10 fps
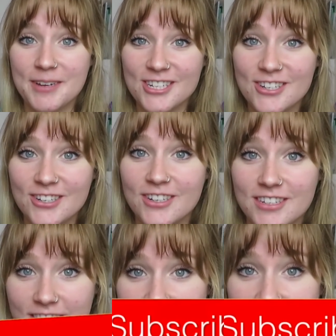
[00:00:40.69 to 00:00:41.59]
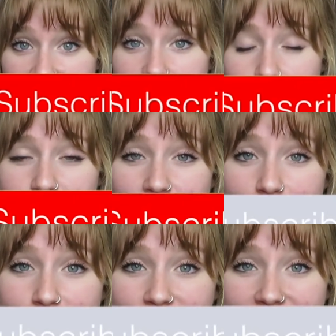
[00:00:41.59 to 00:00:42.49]
make sure to hit that
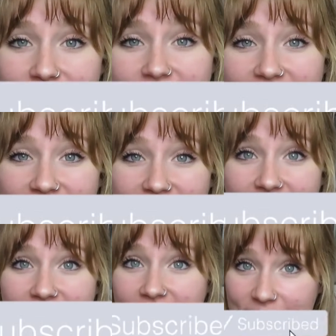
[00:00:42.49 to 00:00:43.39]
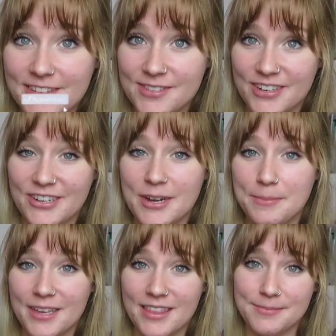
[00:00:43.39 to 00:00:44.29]
subscribe button and give this video
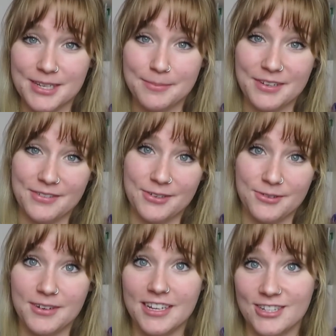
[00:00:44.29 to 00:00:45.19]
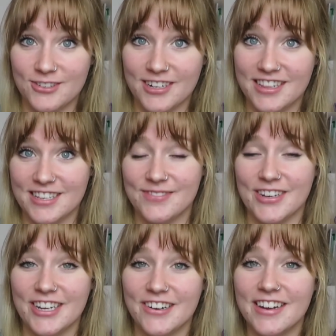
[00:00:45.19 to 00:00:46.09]
a big thumbs up if you enjoyed this
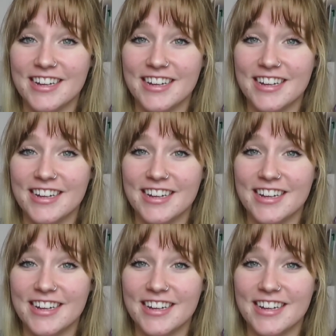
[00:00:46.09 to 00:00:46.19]
video.